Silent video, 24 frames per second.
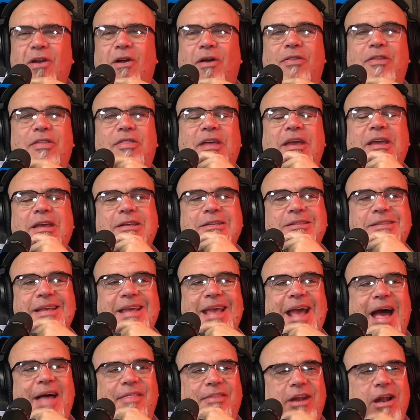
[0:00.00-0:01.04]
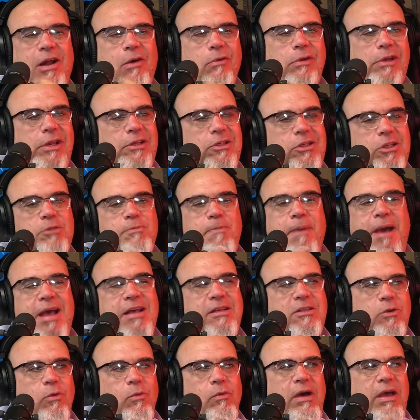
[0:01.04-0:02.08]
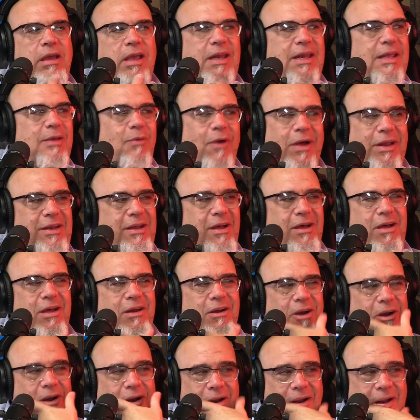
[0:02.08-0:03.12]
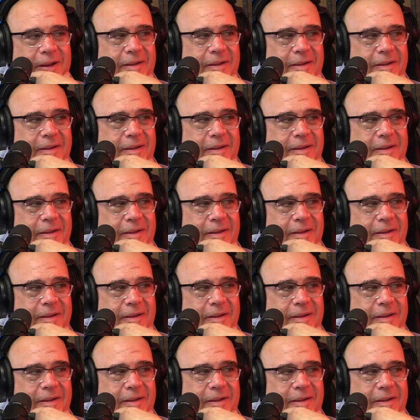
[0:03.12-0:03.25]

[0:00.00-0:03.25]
on the thing because the guy that owned it just passed away and he wasn't a hunter.